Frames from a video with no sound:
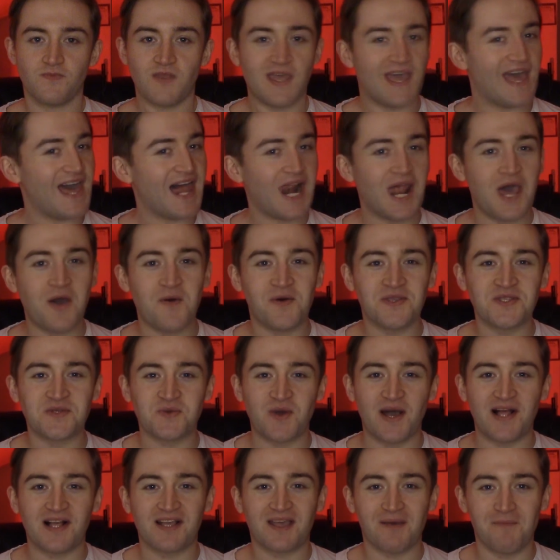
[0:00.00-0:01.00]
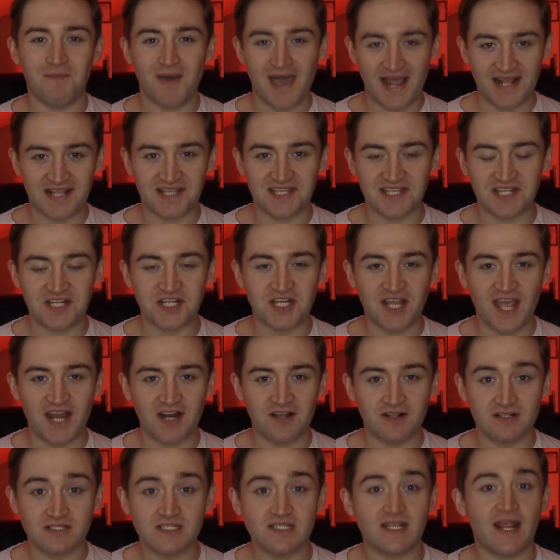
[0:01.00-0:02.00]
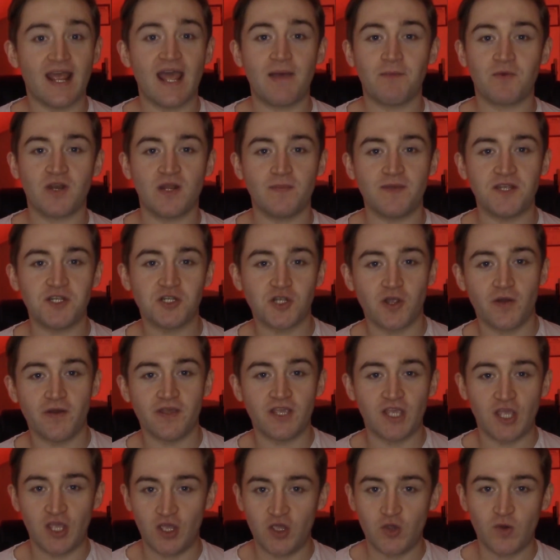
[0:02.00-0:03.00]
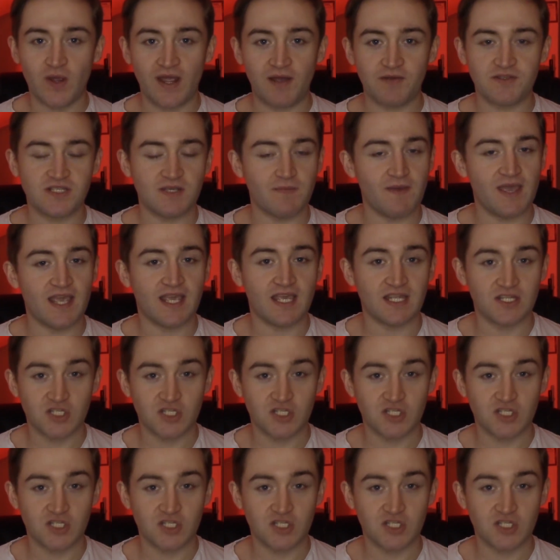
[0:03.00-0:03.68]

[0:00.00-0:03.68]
Hello and welcome back to the channel. Today I'm going to be showing you how to make a